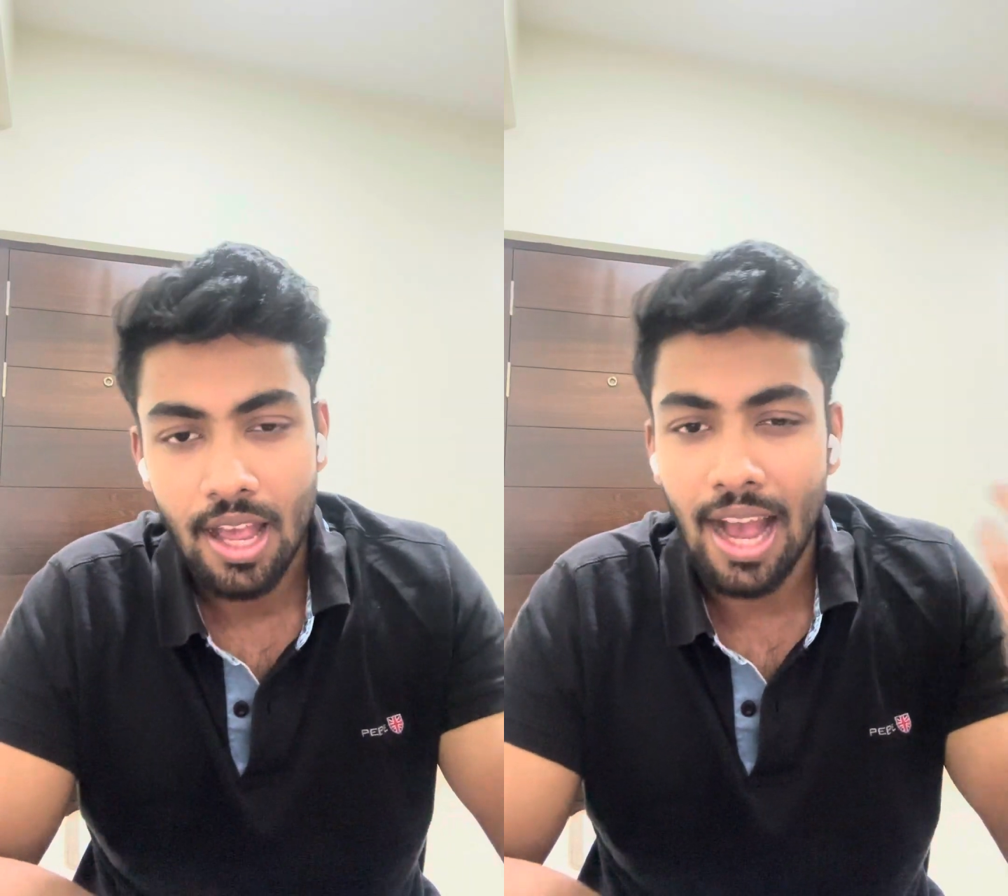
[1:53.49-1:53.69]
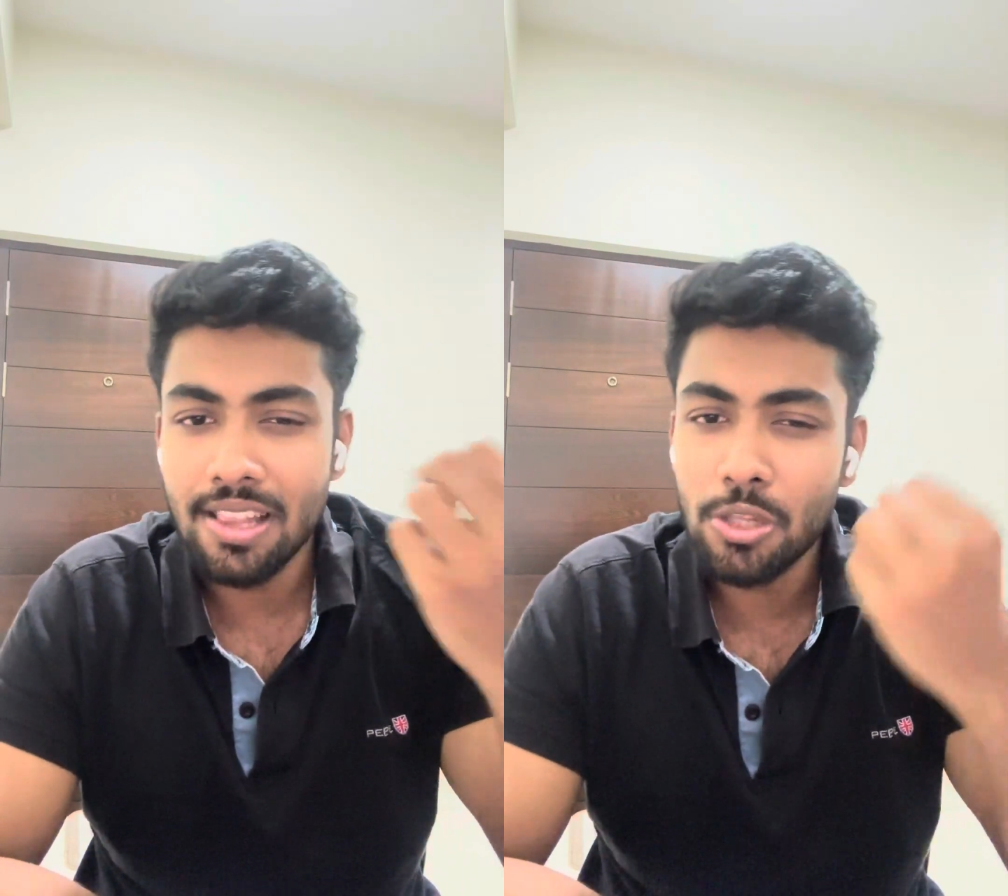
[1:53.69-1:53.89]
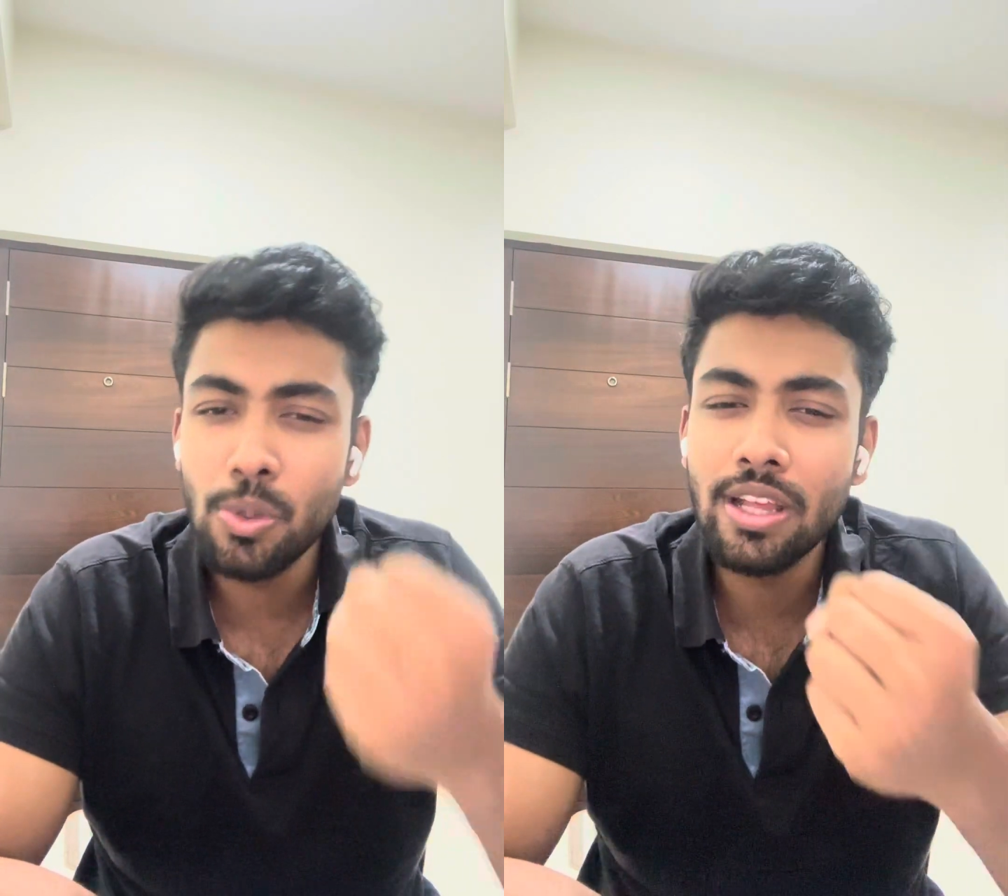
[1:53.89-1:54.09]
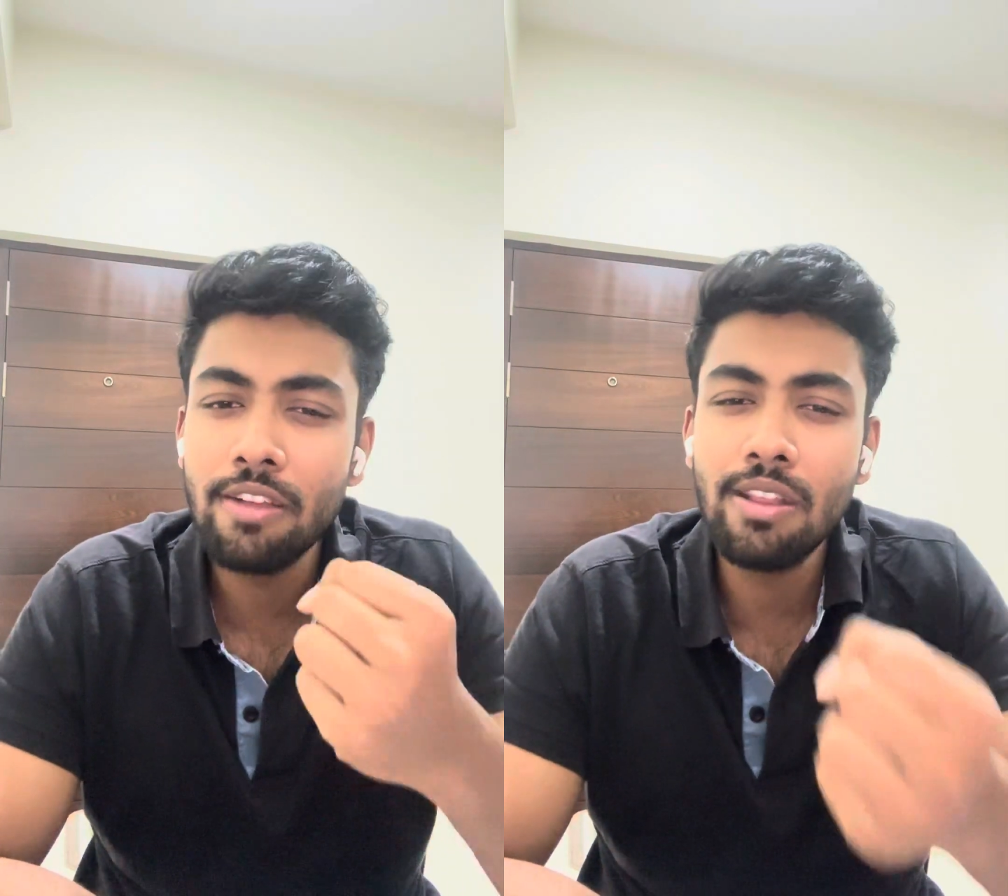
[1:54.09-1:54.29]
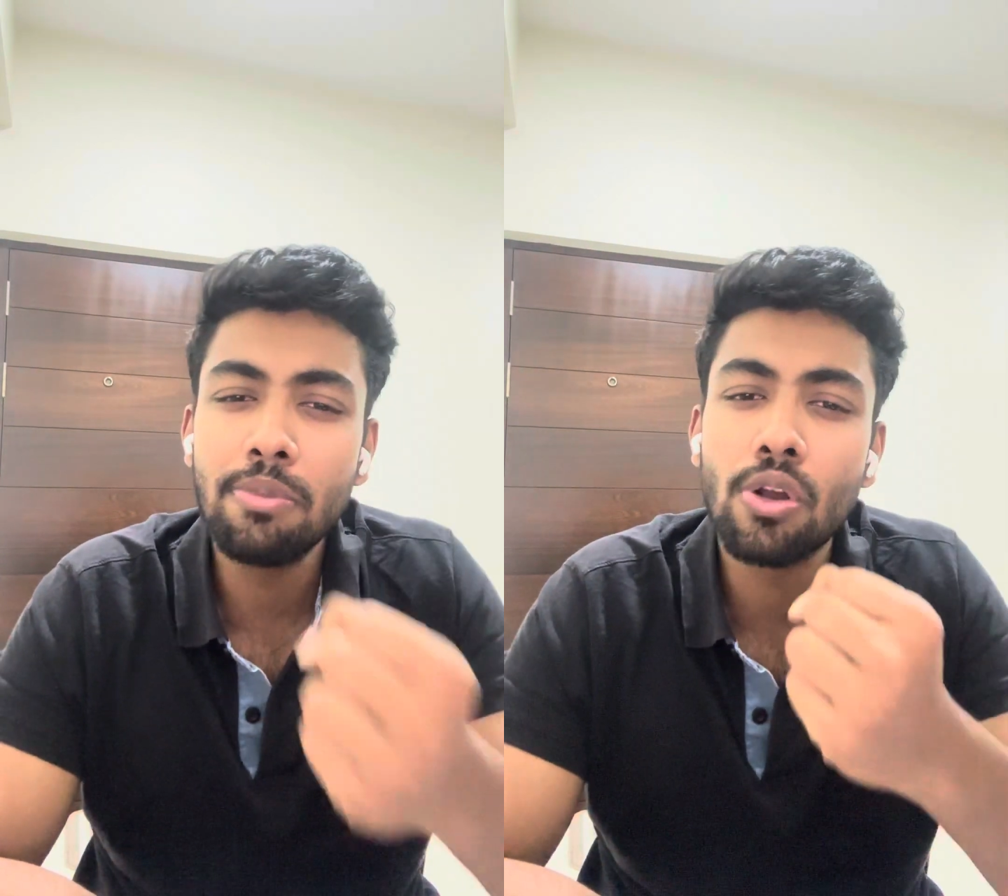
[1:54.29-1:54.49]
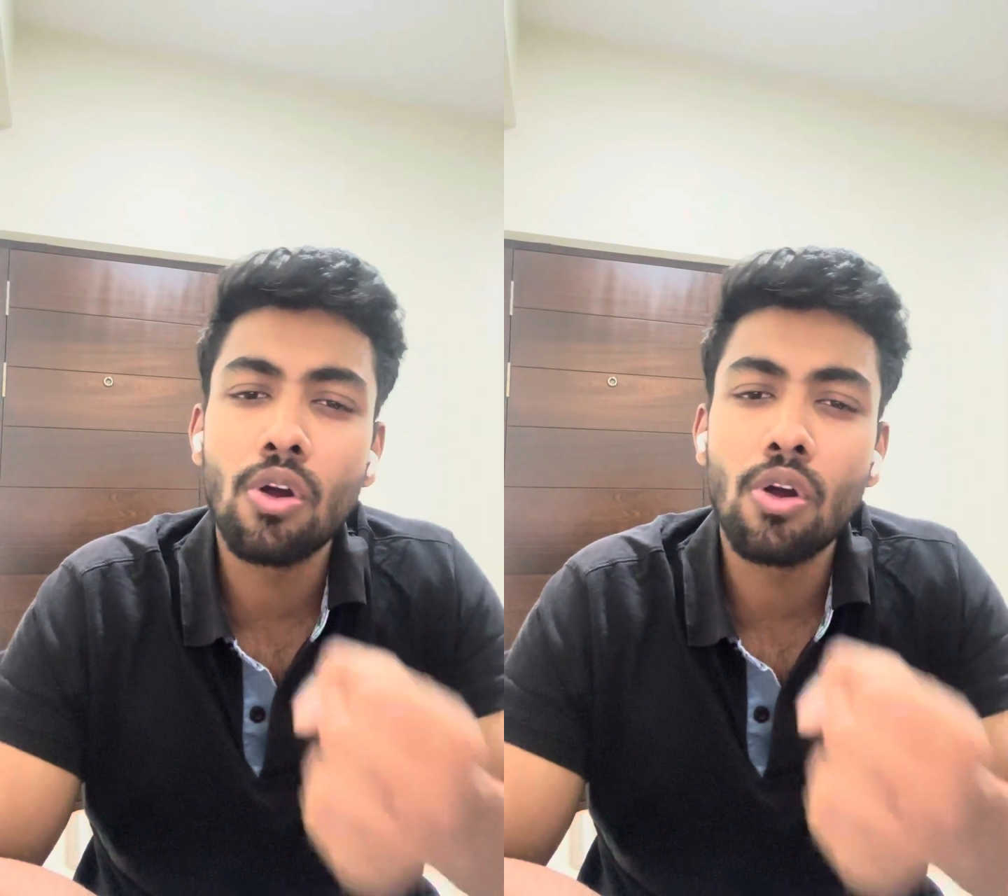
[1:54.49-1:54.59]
And this will give them the